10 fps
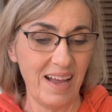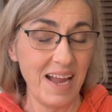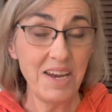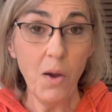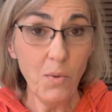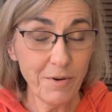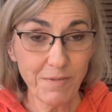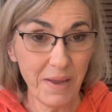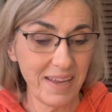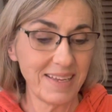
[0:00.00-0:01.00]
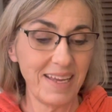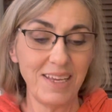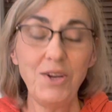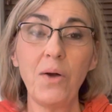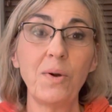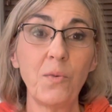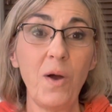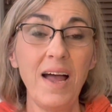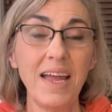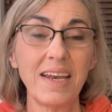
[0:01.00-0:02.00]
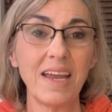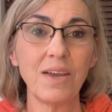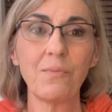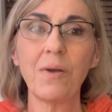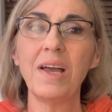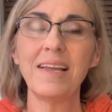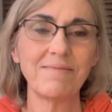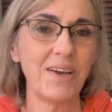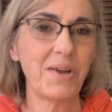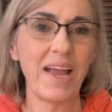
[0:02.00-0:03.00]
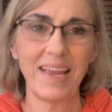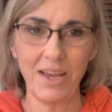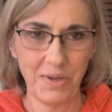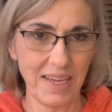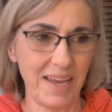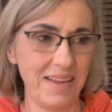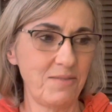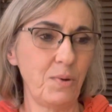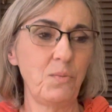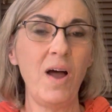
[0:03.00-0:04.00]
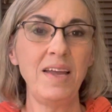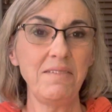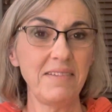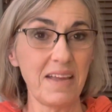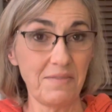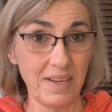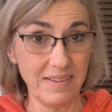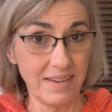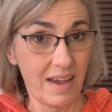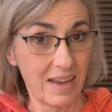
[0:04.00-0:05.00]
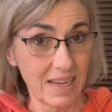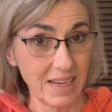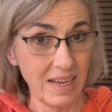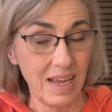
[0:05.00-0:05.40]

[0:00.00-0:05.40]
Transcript: know but you know, when Juan, okay, guys, when Juan O'Savin is talking,